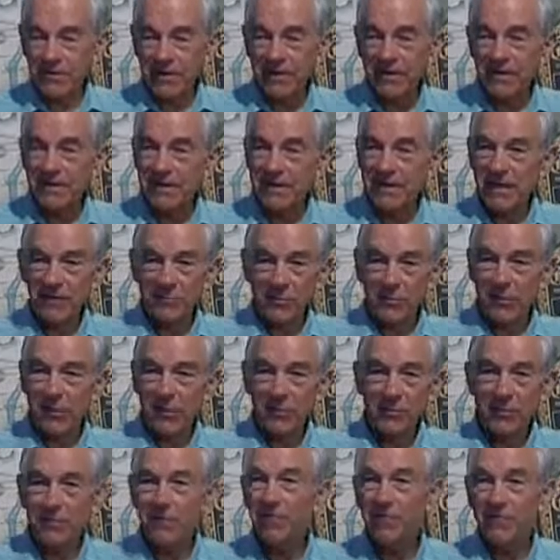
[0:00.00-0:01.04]
next day where
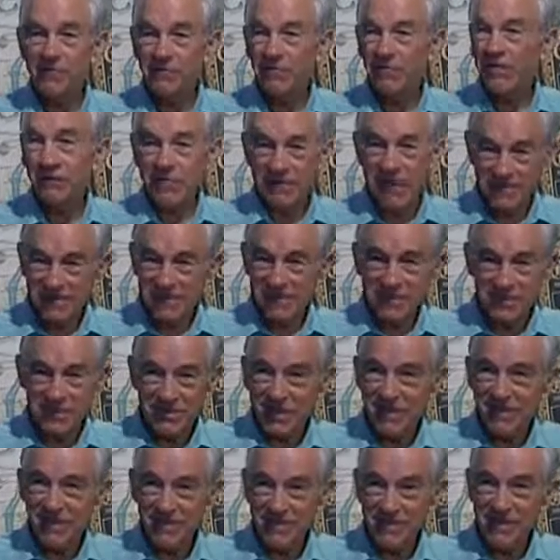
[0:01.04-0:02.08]
they couldn't have written some
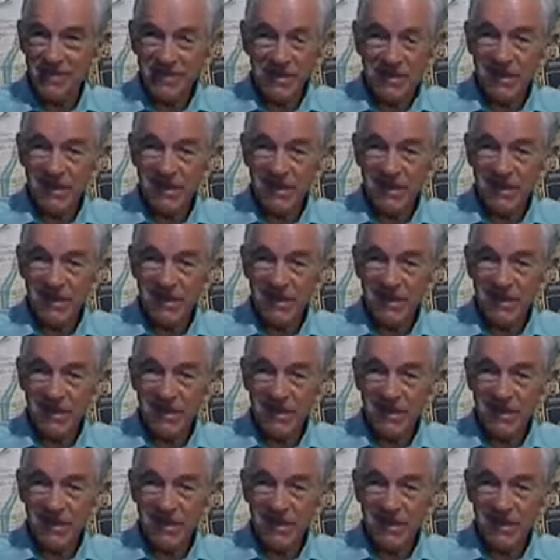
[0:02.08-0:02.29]
checks.